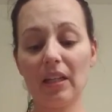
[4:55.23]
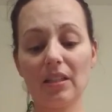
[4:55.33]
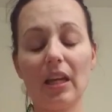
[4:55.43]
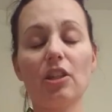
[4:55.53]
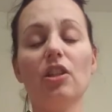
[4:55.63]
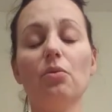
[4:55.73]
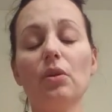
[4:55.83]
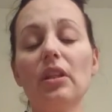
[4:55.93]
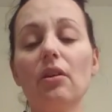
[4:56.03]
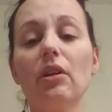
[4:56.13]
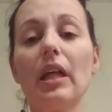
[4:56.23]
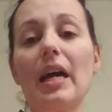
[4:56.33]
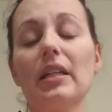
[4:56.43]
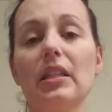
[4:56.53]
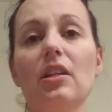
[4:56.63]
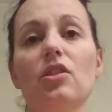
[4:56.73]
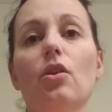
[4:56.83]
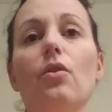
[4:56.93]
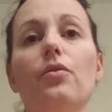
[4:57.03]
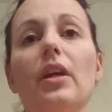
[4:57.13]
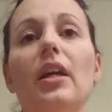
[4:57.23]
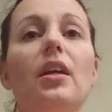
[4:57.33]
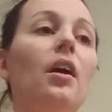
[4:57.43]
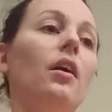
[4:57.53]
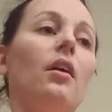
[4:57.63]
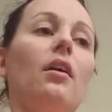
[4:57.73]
It's actually really relaxing. So if like